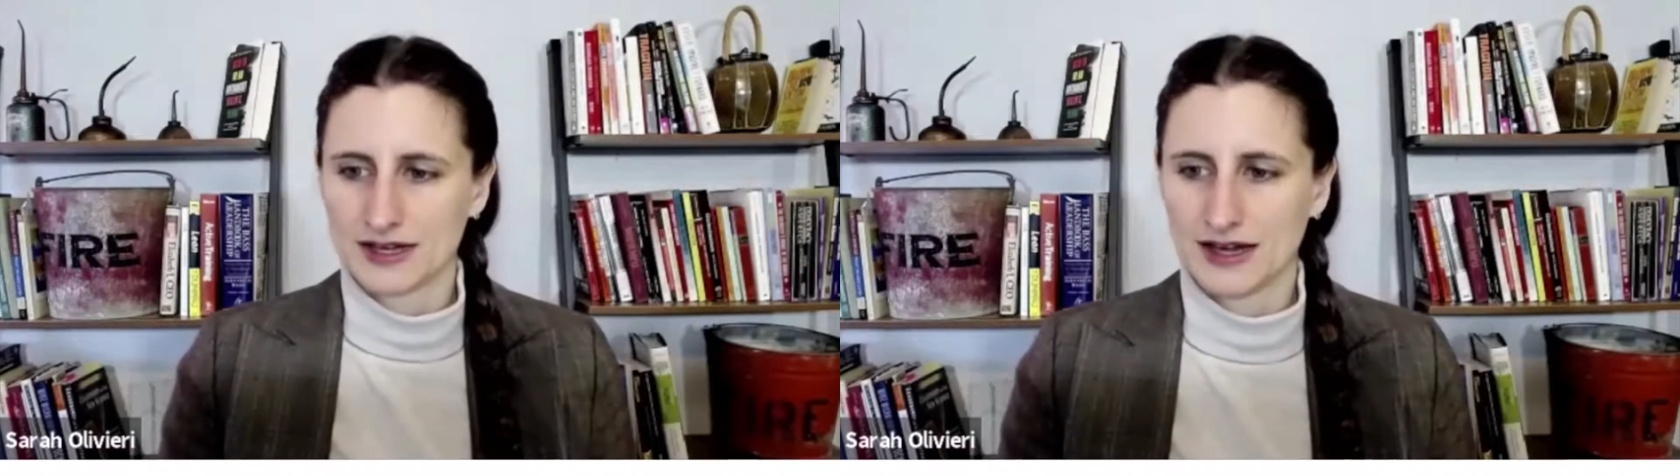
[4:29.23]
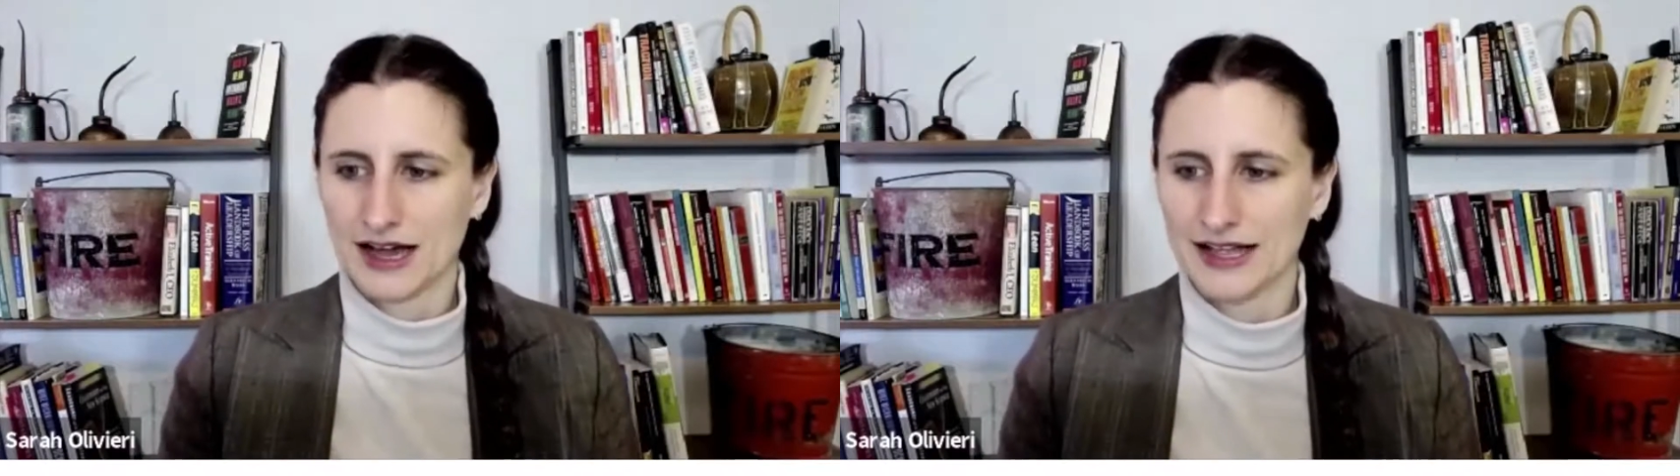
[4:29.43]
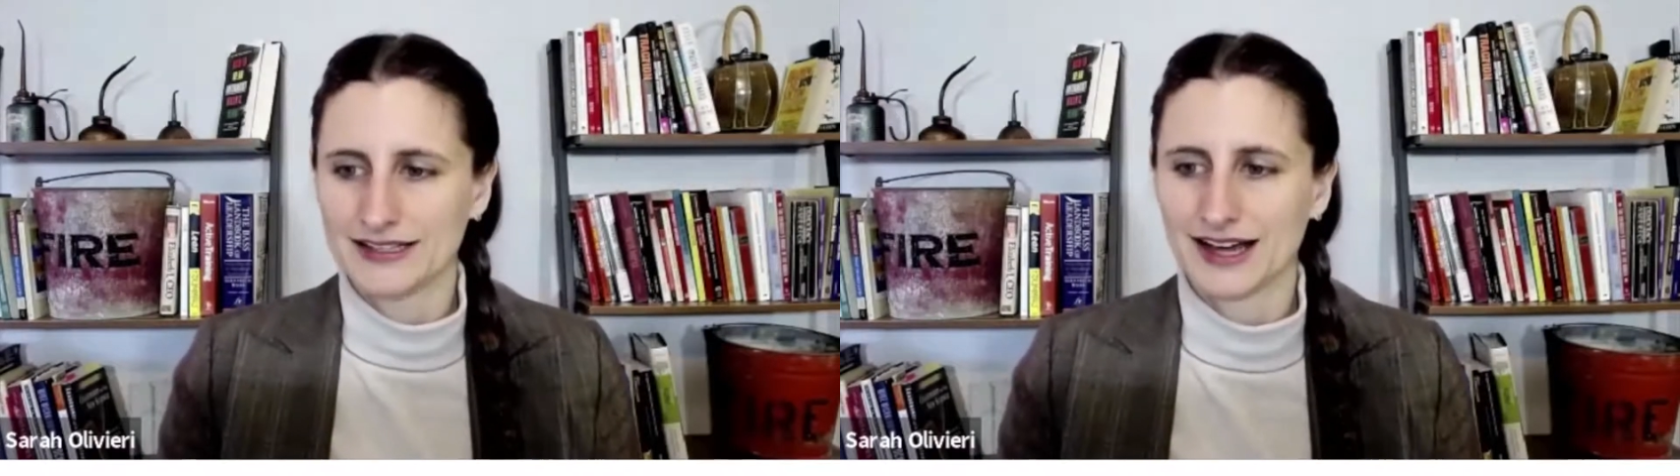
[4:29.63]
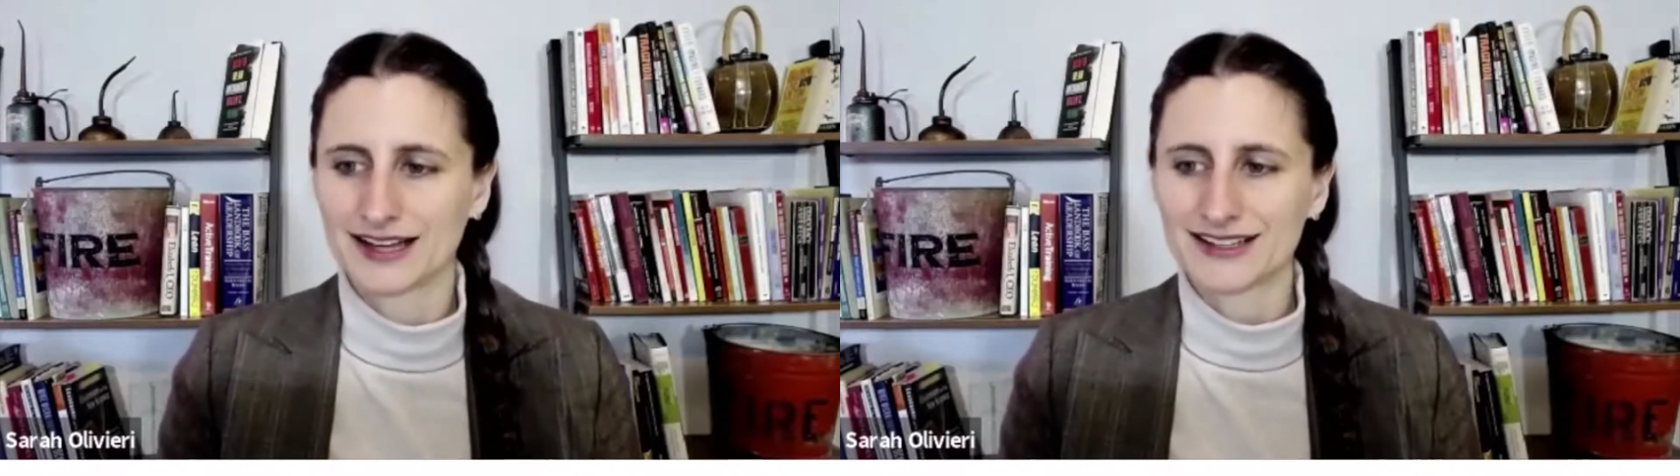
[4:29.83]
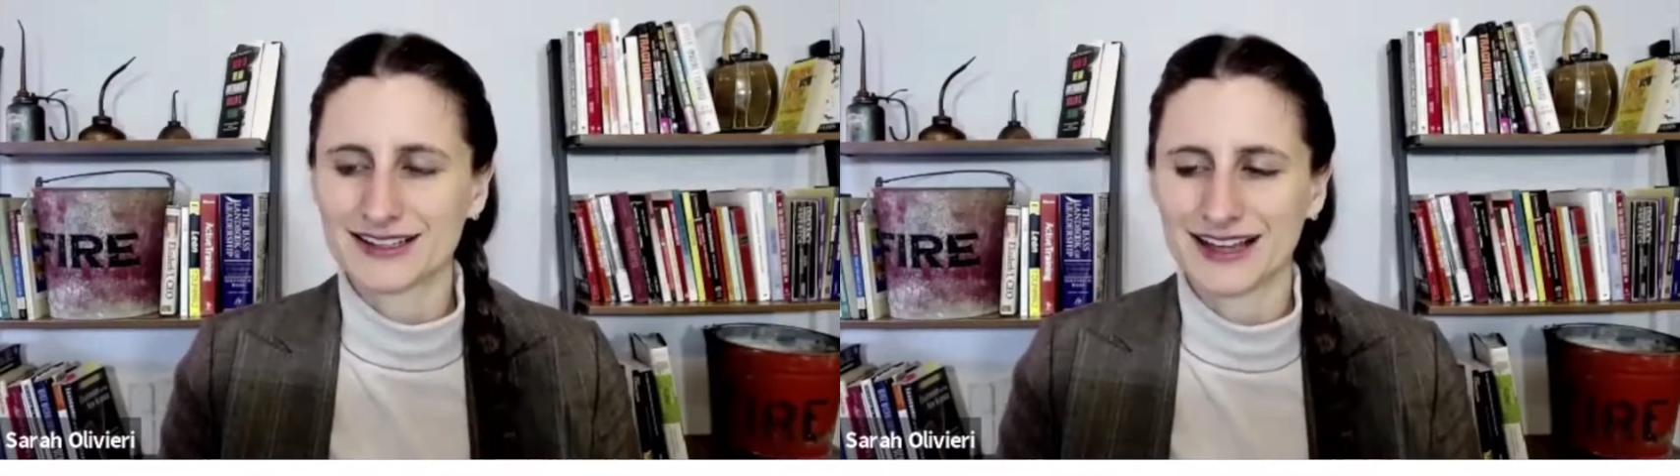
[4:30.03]

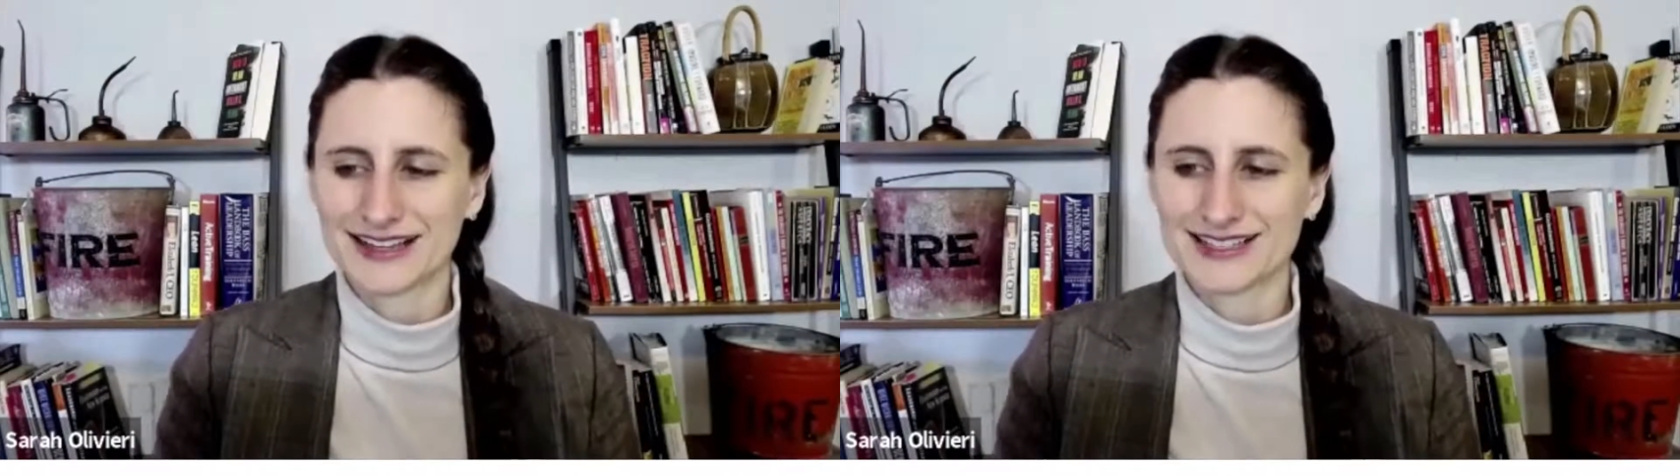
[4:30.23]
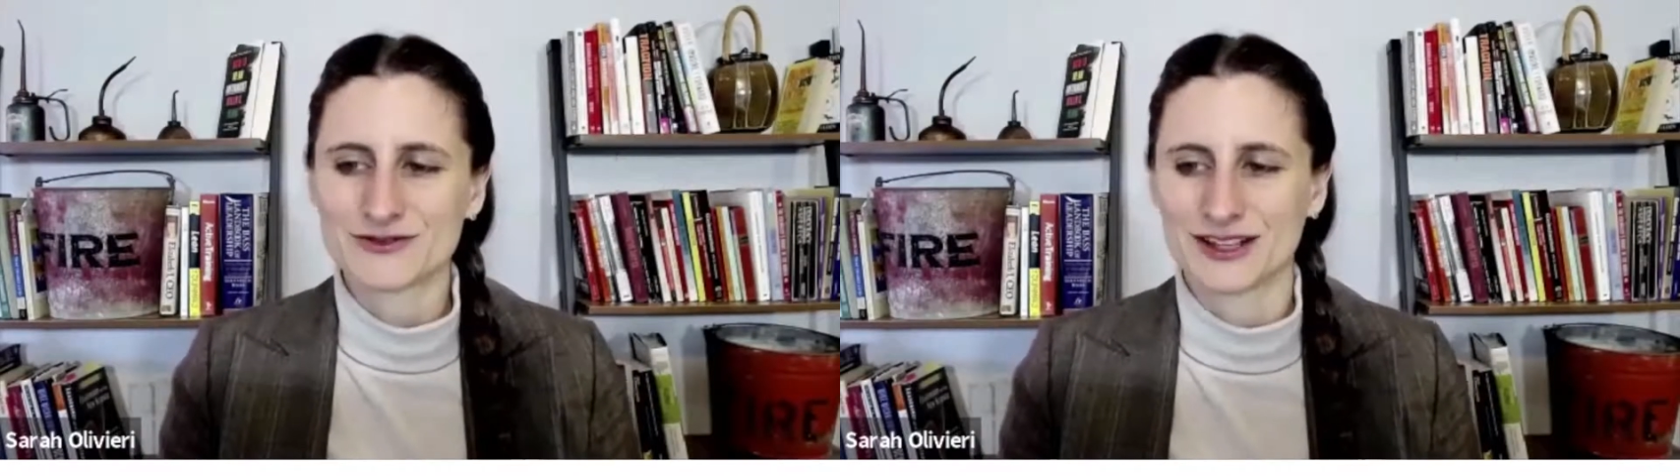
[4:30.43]
Not clients,